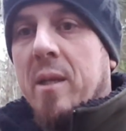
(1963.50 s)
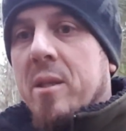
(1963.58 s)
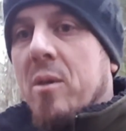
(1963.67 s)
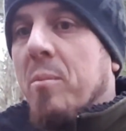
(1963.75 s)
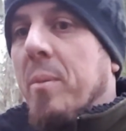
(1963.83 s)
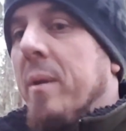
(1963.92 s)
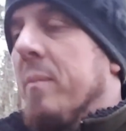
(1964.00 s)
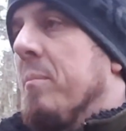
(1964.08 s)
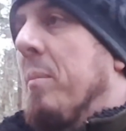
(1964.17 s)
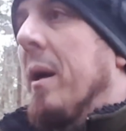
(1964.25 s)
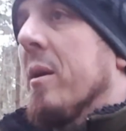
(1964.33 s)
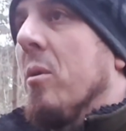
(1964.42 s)
last little bit and
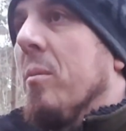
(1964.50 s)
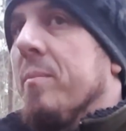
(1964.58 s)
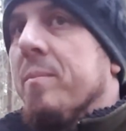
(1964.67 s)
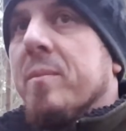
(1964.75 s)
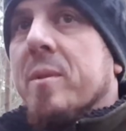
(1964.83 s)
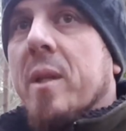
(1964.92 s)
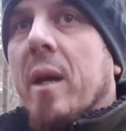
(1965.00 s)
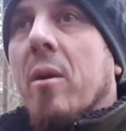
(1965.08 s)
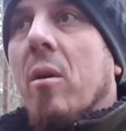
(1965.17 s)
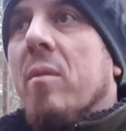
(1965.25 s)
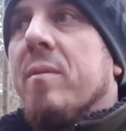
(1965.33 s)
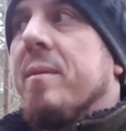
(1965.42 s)
pack up and get
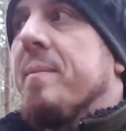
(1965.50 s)
off.